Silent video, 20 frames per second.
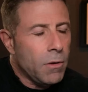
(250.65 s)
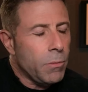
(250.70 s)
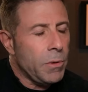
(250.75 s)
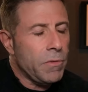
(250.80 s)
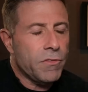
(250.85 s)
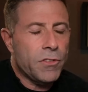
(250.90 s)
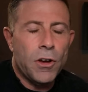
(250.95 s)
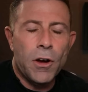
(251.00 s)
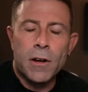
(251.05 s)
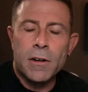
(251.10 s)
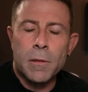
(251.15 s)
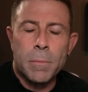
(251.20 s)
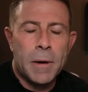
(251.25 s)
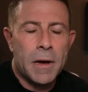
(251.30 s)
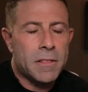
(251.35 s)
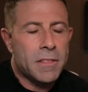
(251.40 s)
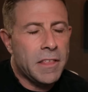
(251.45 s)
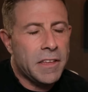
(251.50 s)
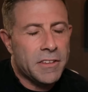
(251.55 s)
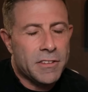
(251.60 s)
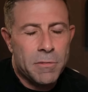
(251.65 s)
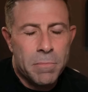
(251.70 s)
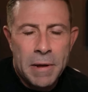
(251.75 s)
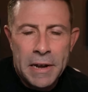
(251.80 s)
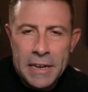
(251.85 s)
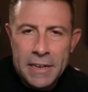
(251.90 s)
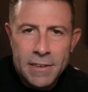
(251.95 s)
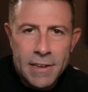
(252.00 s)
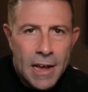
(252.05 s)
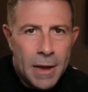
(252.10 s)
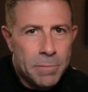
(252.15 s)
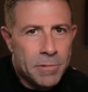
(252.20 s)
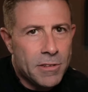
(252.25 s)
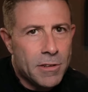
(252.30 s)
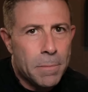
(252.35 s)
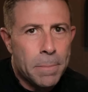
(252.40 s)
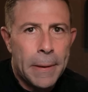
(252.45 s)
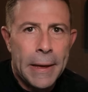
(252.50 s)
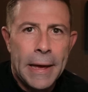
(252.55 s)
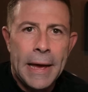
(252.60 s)
We've talked about this many times
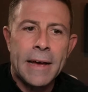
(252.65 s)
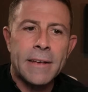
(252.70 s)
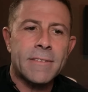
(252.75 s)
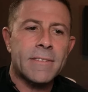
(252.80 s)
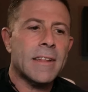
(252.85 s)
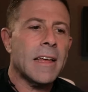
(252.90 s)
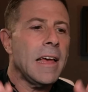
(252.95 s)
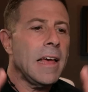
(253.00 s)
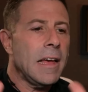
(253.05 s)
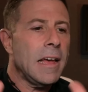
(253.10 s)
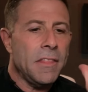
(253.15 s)
in the past.